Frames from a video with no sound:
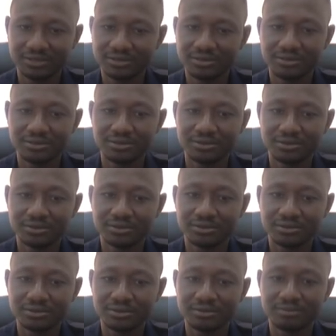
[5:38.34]
to
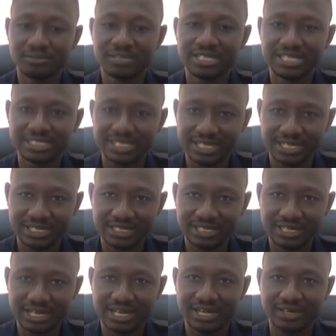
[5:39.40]
monitor
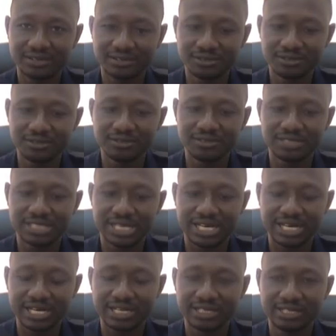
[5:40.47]
how those goods
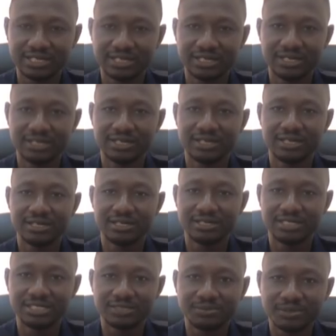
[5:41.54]
are
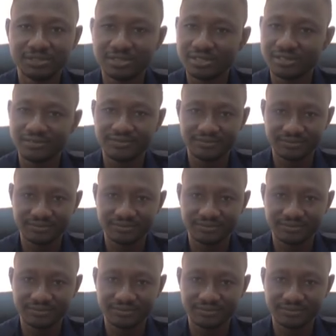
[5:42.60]
disposed of.